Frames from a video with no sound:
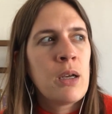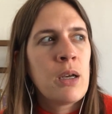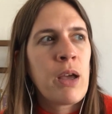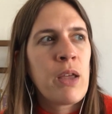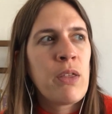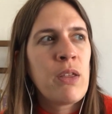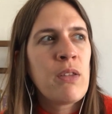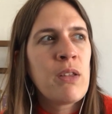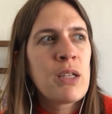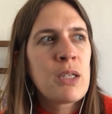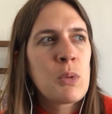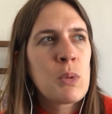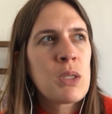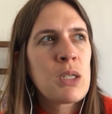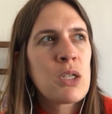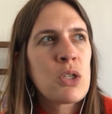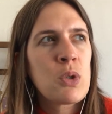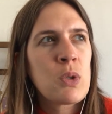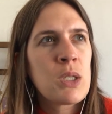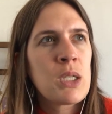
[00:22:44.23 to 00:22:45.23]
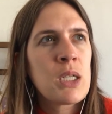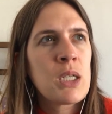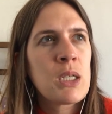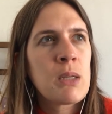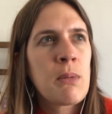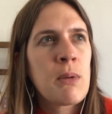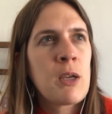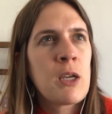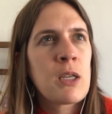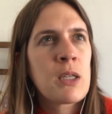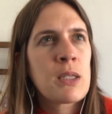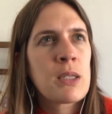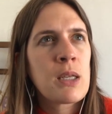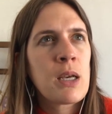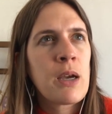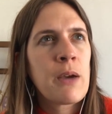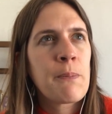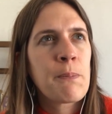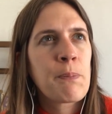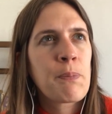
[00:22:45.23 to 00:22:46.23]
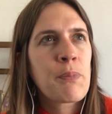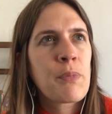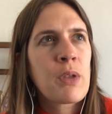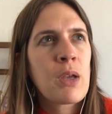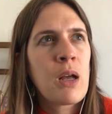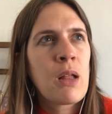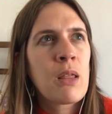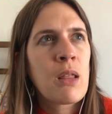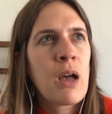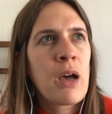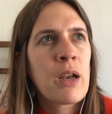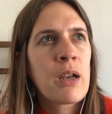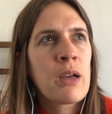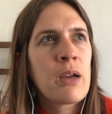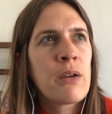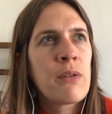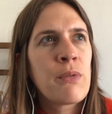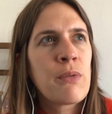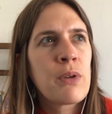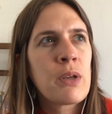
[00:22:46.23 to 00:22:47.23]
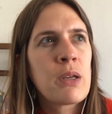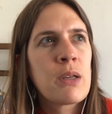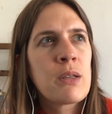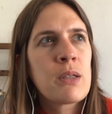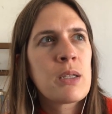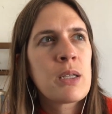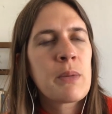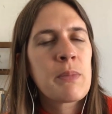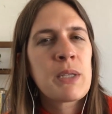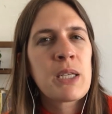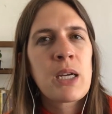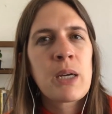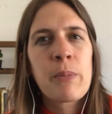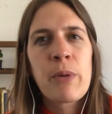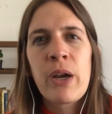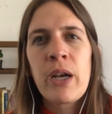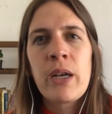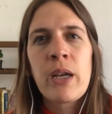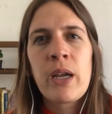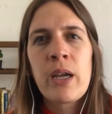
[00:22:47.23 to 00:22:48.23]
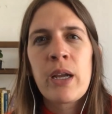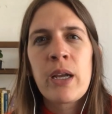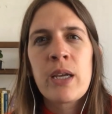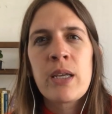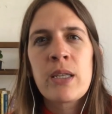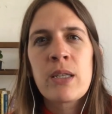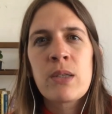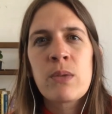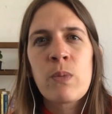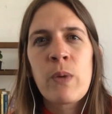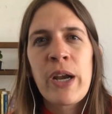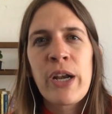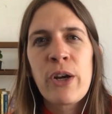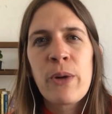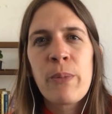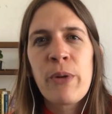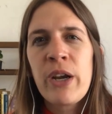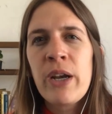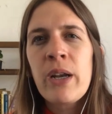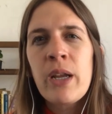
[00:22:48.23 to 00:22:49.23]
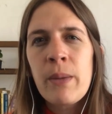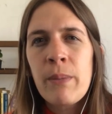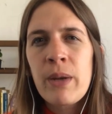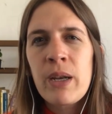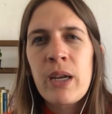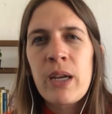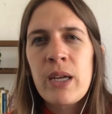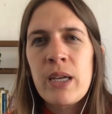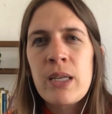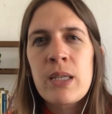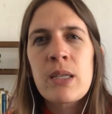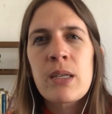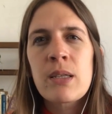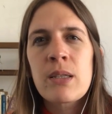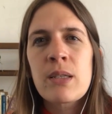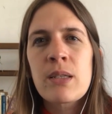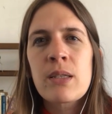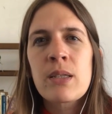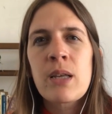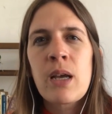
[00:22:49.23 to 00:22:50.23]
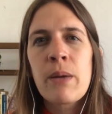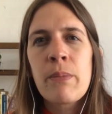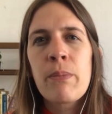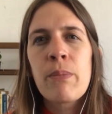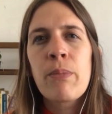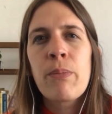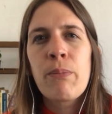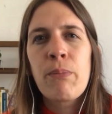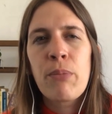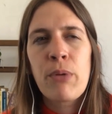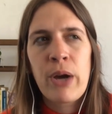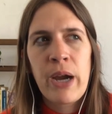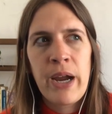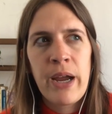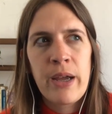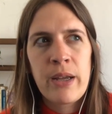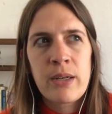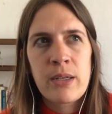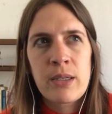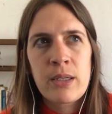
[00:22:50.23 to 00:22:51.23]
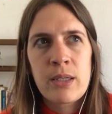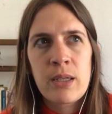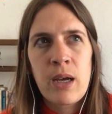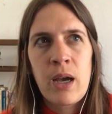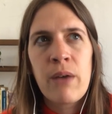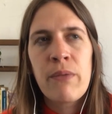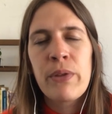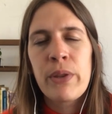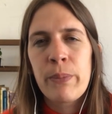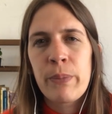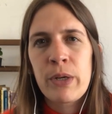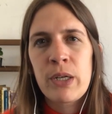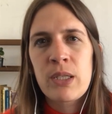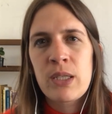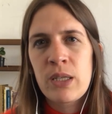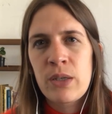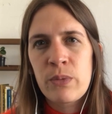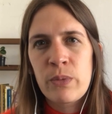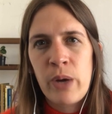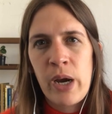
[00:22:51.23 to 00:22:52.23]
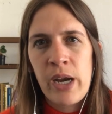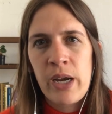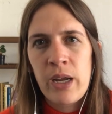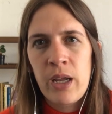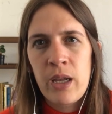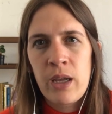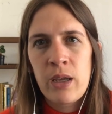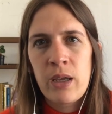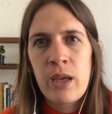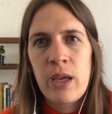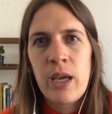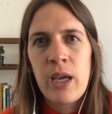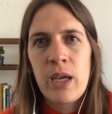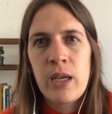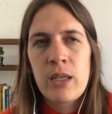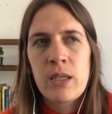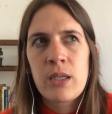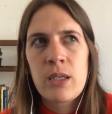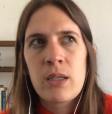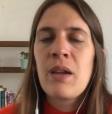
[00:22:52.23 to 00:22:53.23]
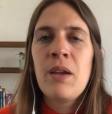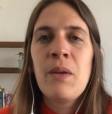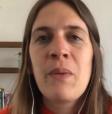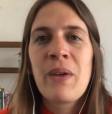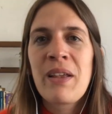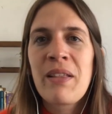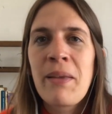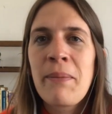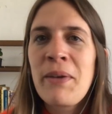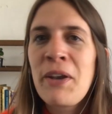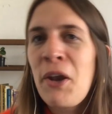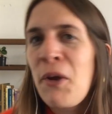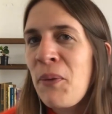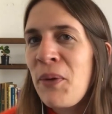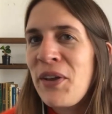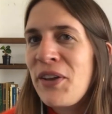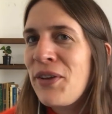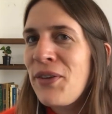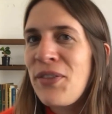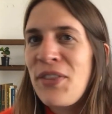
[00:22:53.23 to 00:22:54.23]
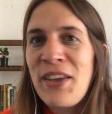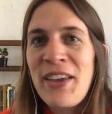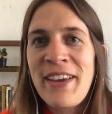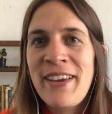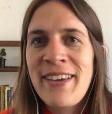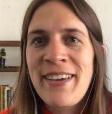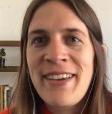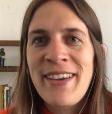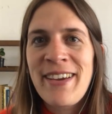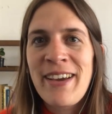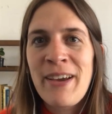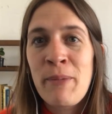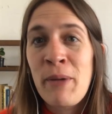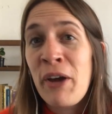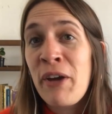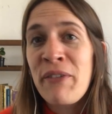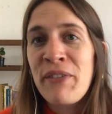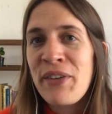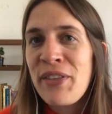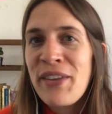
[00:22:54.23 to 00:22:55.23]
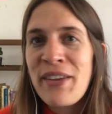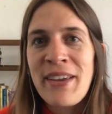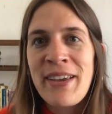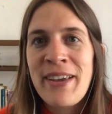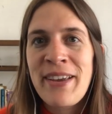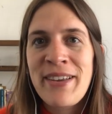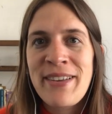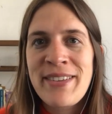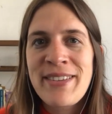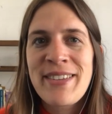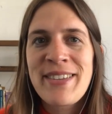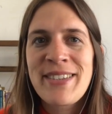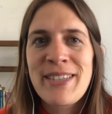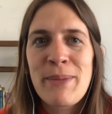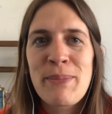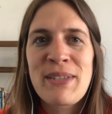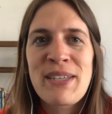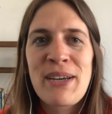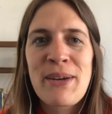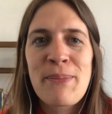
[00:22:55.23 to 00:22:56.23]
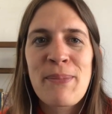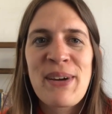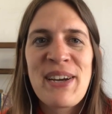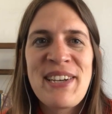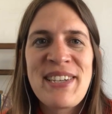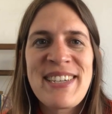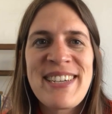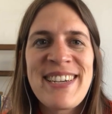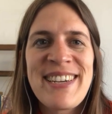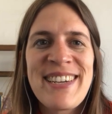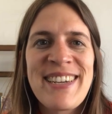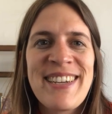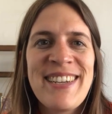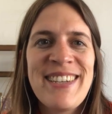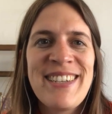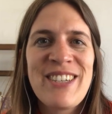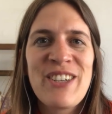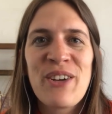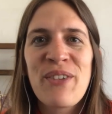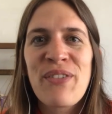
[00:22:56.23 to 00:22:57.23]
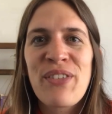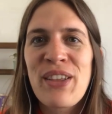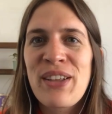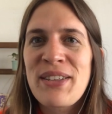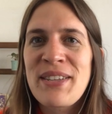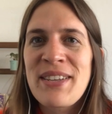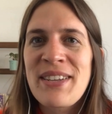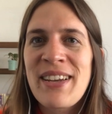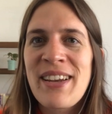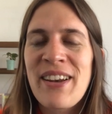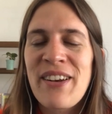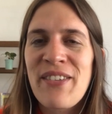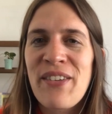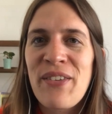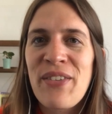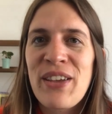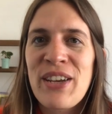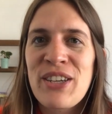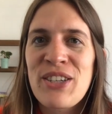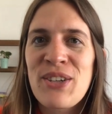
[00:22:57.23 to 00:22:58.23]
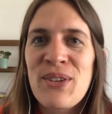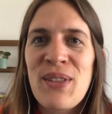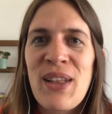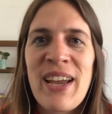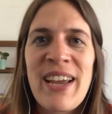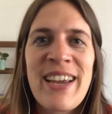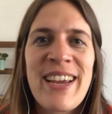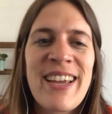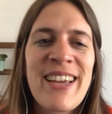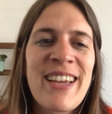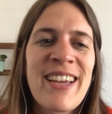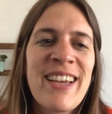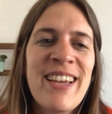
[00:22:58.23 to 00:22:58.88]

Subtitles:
I think that's what's interesting to me is that a lot of Substack branding is writer branding, but it is a sub-brand of the person writing it. Anyway, let me know what you think. Am I overthinking Substack branding? Do you have thoughts on it? Are there things you like?